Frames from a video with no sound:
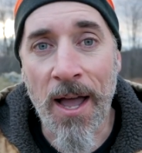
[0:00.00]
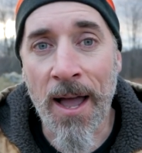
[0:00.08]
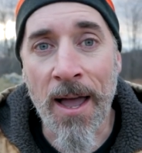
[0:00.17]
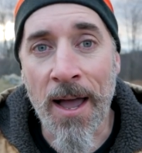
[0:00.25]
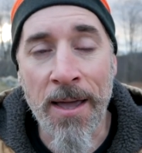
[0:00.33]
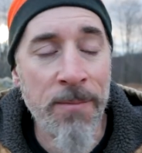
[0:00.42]

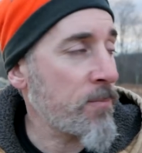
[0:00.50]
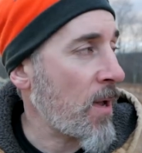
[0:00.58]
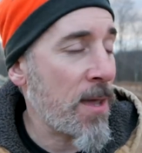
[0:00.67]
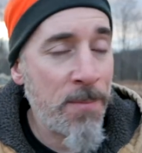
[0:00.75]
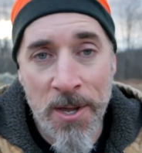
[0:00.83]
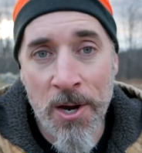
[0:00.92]
I, I'm,
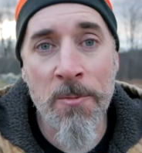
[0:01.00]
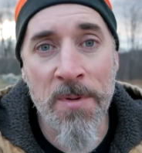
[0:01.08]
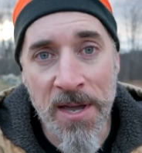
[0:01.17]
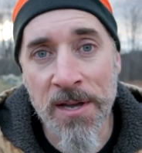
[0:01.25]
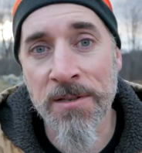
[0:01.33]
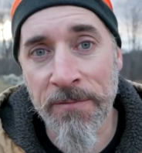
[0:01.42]
I'm here
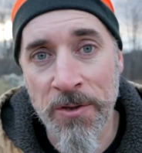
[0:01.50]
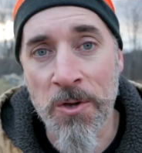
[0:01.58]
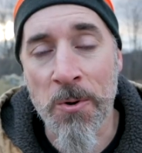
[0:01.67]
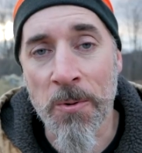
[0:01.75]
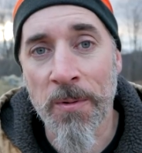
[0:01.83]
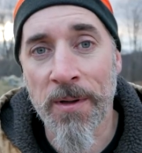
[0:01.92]
because of
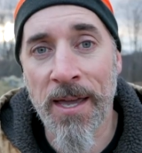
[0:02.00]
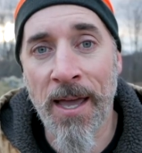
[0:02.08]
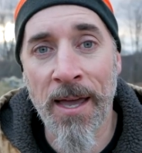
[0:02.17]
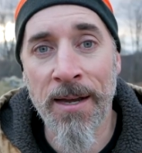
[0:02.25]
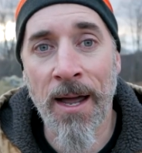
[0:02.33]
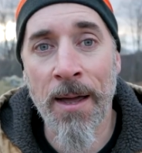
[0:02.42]
you,
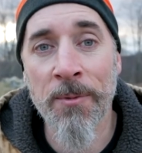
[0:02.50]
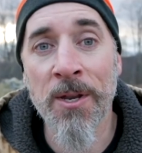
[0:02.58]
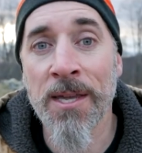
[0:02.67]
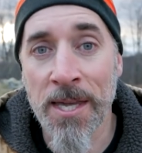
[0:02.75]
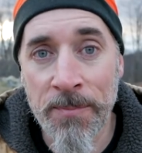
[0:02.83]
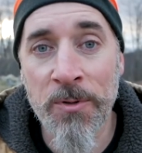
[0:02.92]
and I'm going
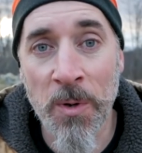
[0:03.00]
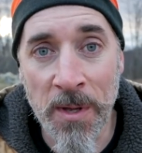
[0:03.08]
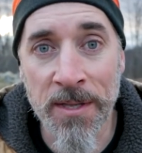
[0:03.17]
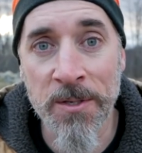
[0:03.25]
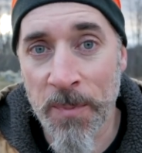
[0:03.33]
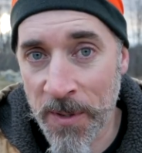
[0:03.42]
to keep
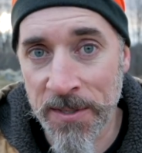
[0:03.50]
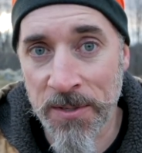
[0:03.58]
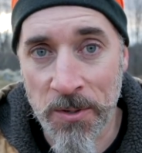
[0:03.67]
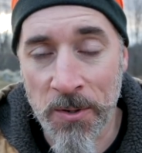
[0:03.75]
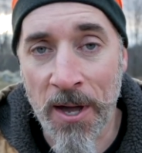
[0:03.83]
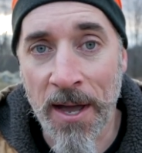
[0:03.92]
doing this because
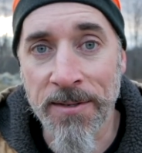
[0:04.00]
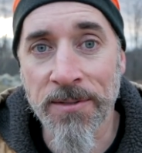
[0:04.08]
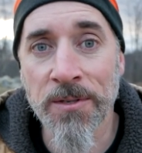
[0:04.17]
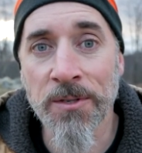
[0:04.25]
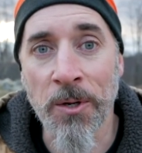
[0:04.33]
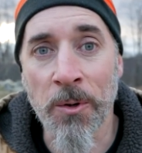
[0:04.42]
of you
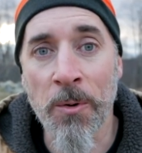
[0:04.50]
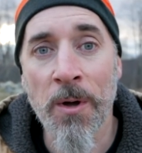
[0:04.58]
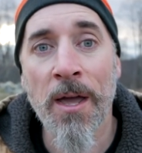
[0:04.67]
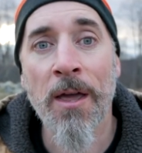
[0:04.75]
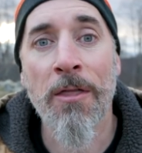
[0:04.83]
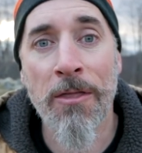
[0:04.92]
guys. So
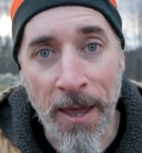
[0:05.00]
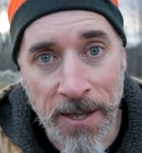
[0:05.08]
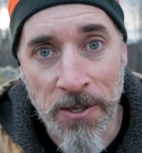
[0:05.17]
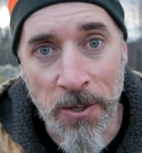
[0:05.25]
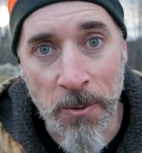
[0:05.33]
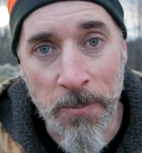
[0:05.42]

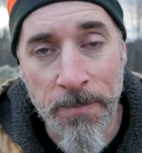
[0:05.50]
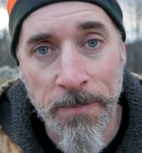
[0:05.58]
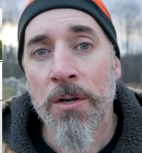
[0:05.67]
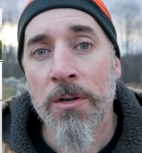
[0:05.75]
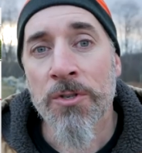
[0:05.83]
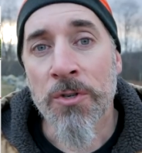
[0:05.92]
thank you.
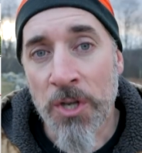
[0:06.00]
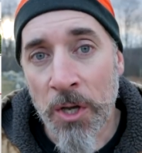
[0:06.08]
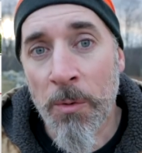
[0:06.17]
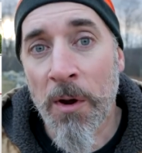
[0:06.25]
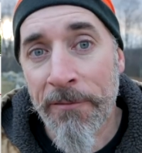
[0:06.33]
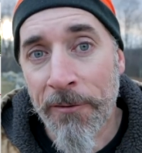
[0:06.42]
So
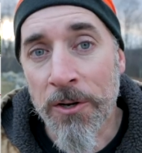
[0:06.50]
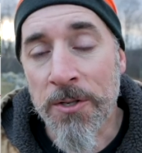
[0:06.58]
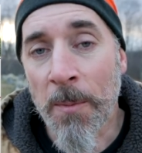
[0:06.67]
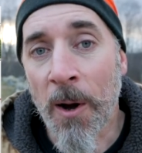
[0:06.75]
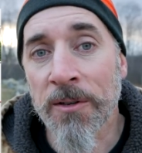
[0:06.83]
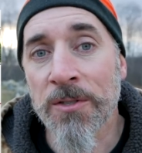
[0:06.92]
January
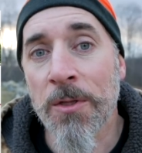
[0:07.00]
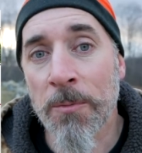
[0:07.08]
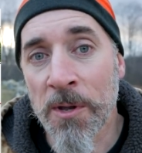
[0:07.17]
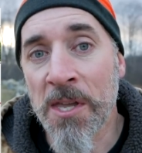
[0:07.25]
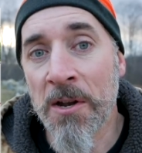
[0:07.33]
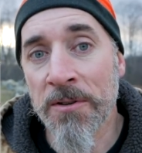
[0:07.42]
1st marks
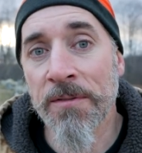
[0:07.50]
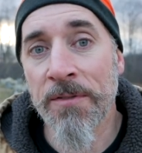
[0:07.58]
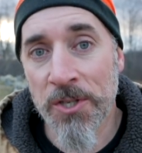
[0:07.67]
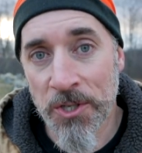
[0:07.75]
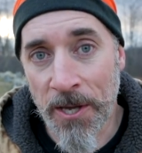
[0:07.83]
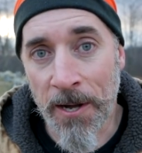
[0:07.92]
three years of
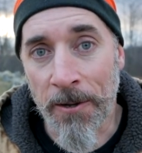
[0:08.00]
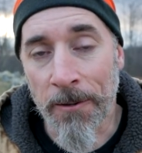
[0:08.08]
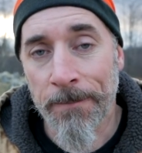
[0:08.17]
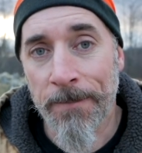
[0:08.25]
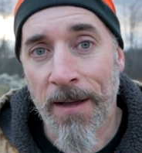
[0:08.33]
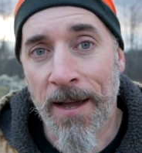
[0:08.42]
this channel.
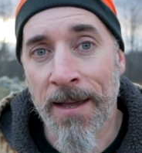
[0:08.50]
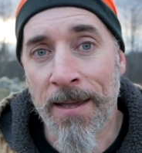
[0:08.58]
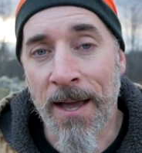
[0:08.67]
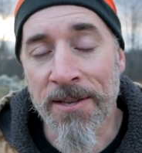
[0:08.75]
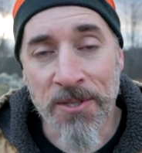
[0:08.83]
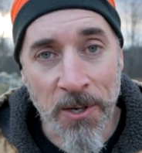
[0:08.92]

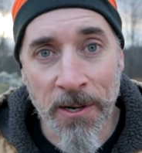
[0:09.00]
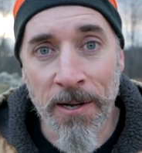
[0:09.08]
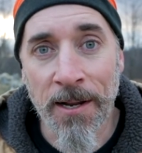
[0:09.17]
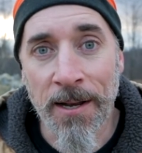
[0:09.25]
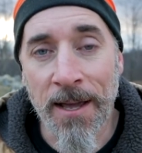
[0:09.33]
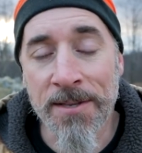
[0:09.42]
I, I
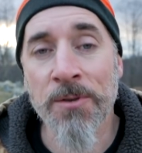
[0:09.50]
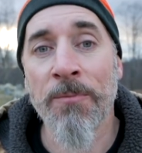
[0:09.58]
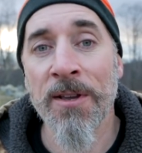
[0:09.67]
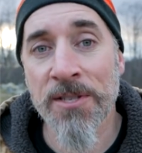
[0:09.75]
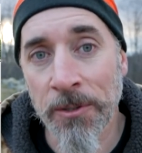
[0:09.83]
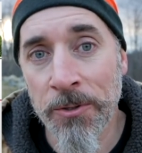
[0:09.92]
started it as a
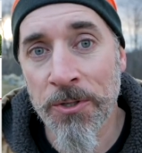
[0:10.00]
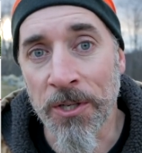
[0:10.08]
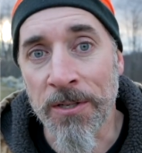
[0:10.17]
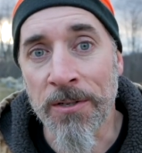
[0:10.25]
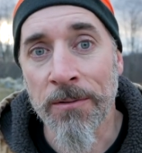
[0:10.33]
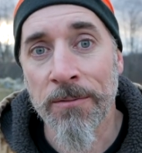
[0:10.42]

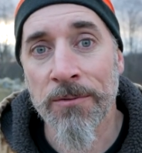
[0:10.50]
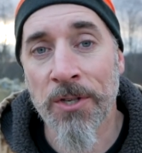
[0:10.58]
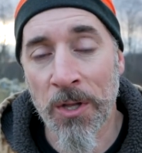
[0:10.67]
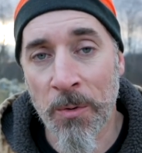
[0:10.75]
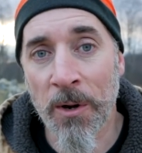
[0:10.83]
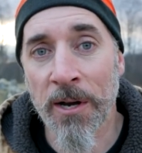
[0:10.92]
resolution,
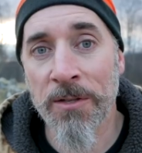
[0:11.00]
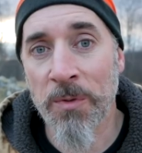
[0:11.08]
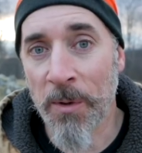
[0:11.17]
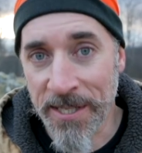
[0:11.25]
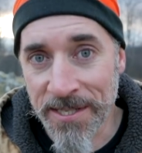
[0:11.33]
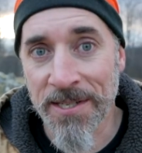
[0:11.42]
January
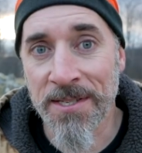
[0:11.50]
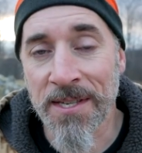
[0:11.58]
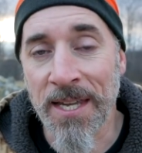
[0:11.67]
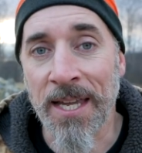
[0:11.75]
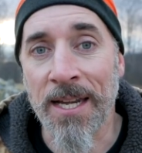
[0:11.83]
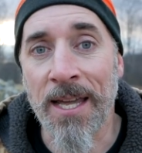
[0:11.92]

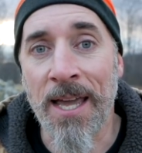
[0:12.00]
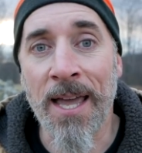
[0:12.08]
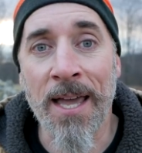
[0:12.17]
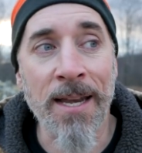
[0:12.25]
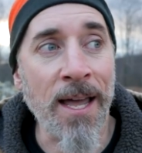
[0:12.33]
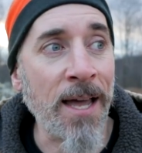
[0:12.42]
2016,
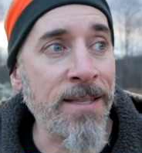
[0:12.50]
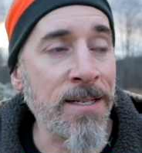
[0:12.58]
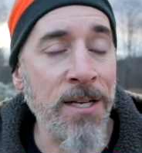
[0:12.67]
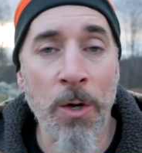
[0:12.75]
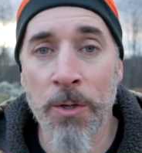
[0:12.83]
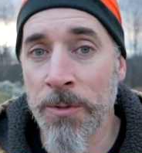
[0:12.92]
and I
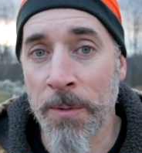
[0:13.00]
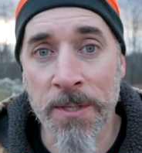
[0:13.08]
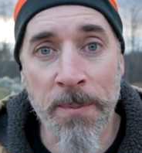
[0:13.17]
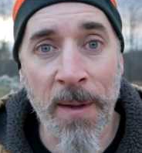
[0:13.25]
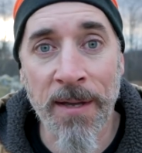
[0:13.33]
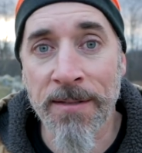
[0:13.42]
didn't know what to
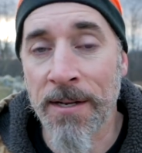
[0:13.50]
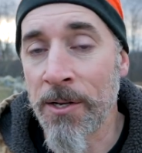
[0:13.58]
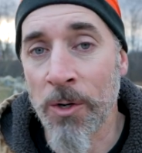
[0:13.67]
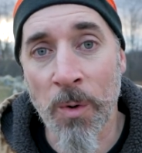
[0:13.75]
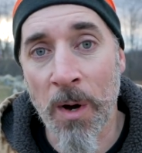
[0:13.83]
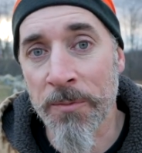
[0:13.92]
expect. I didn't
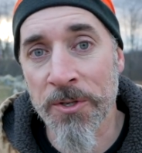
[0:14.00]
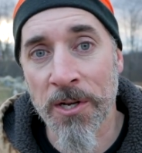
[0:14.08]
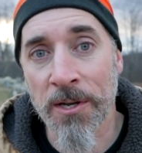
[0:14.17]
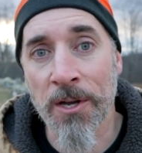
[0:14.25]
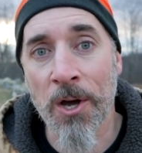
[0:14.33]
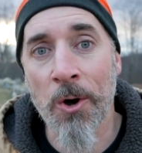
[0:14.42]
know where it was
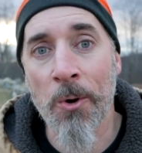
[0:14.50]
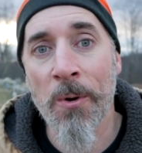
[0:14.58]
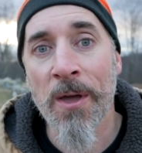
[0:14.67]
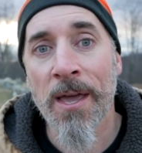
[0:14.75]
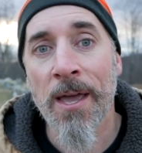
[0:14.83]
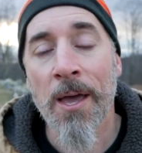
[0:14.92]
going to go,
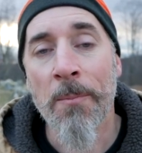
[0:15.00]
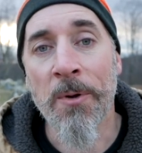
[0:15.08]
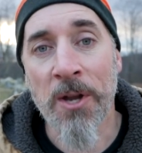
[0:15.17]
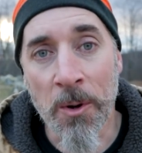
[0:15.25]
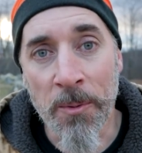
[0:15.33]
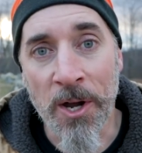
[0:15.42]

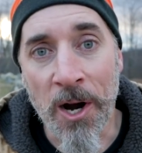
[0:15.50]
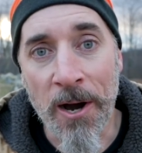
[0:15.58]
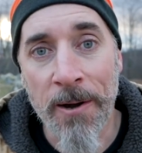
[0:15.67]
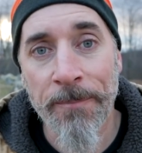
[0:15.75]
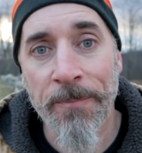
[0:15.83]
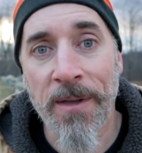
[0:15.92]
but here we
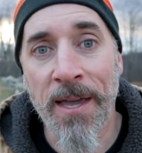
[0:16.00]
are.